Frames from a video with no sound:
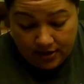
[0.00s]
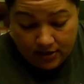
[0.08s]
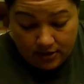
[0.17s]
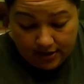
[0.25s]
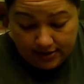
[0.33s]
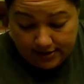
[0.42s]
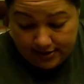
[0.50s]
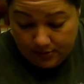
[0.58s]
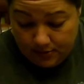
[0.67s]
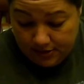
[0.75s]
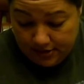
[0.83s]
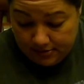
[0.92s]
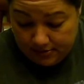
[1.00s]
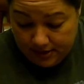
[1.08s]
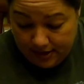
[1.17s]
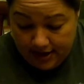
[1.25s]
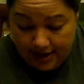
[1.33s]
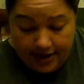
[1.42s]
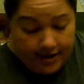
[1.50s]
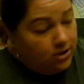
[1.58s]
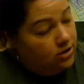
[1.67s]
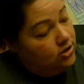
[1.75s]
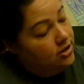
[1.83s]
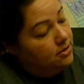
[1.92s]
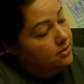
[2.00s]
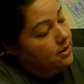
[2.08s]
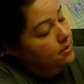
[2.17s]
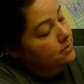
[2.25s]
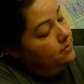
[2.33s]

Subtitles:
Let's see, where's my H? Here we go.